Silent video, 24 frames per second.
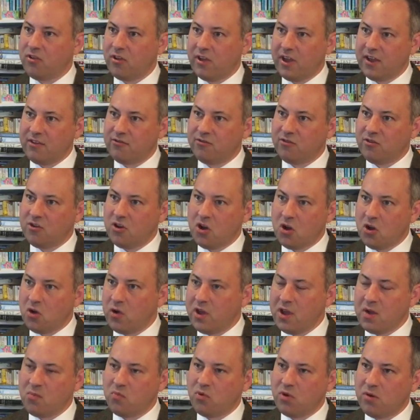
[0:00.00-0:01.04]
has no
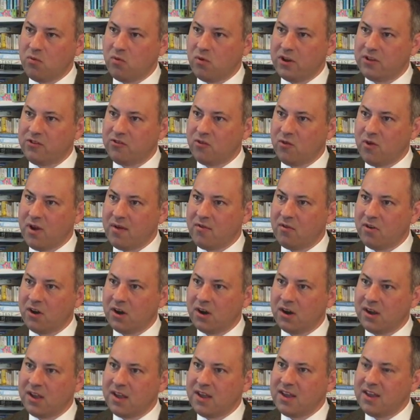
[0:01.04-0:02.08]
input whatsoever.
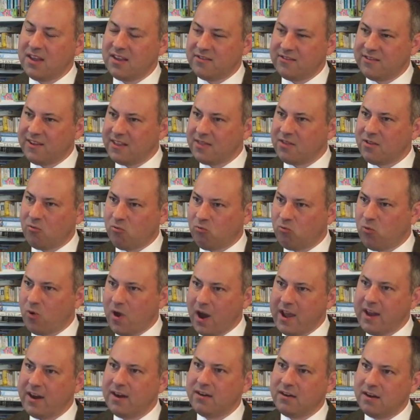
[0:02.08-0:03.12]
Is that the
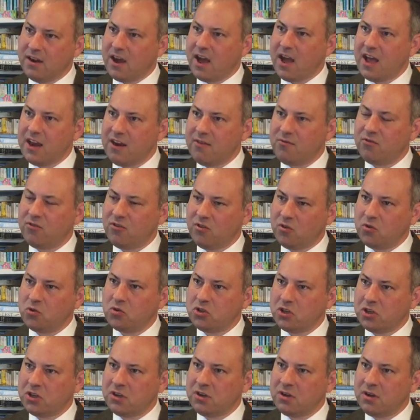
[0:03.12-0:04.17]
right kind of
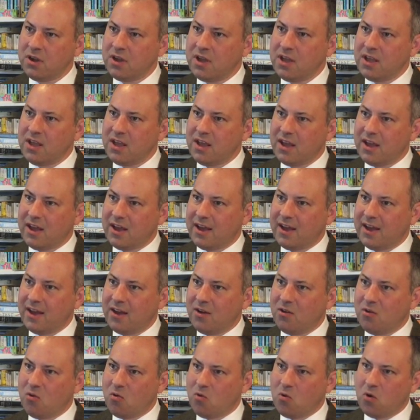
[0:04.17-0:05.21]
solution?
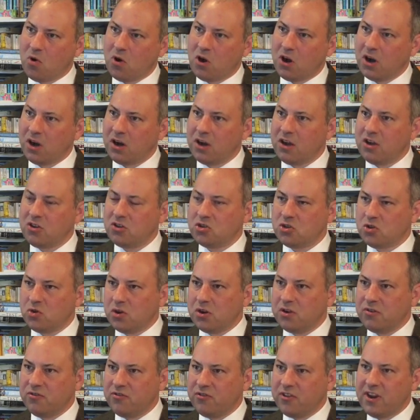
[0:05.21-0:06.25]
Or
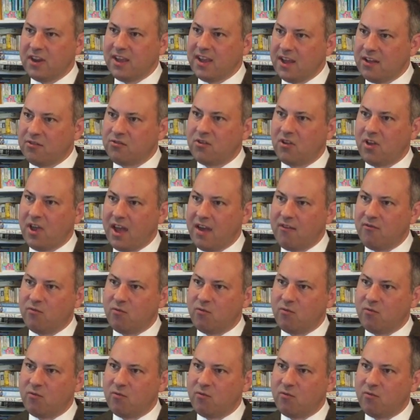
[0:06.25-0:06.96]
should city council have